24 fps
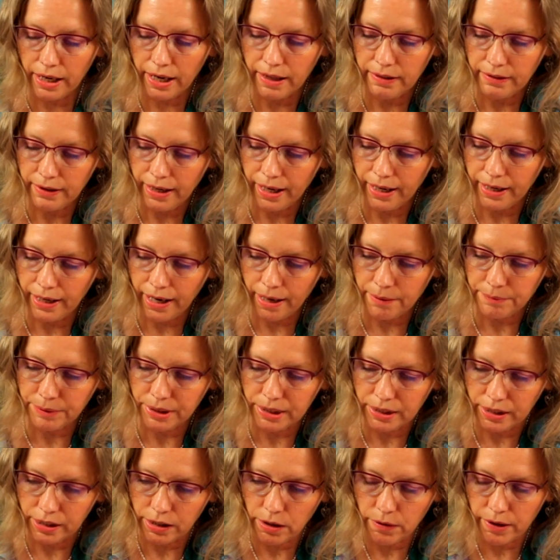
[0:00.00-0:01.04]
and then I'm
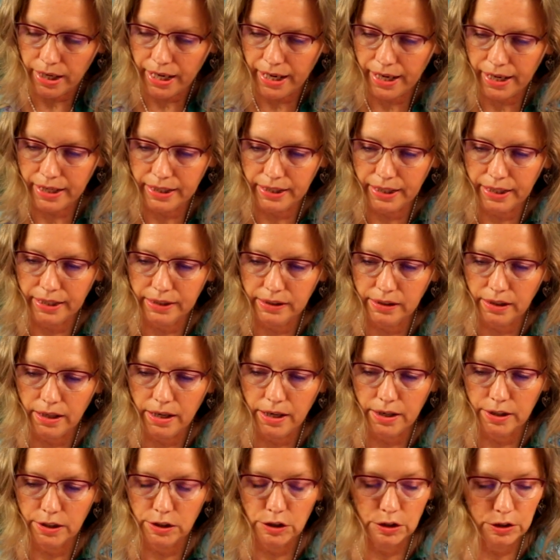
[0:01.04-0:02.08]
gonna go ahead
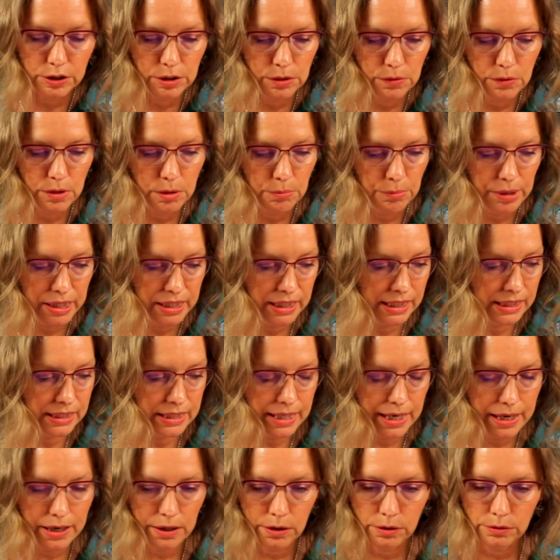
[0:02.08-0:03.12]
and glue the bunny
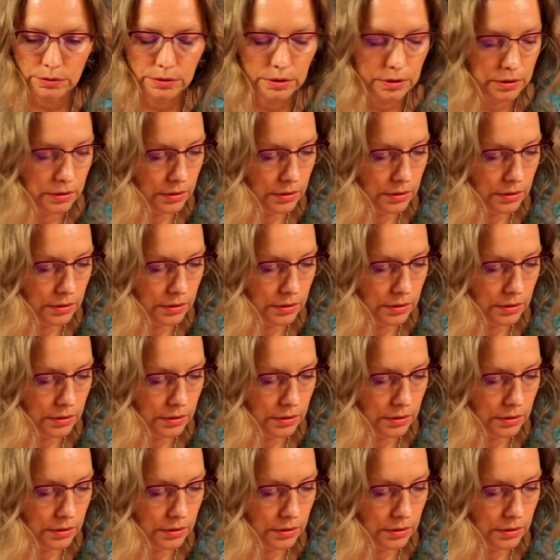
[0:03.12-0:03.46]
down.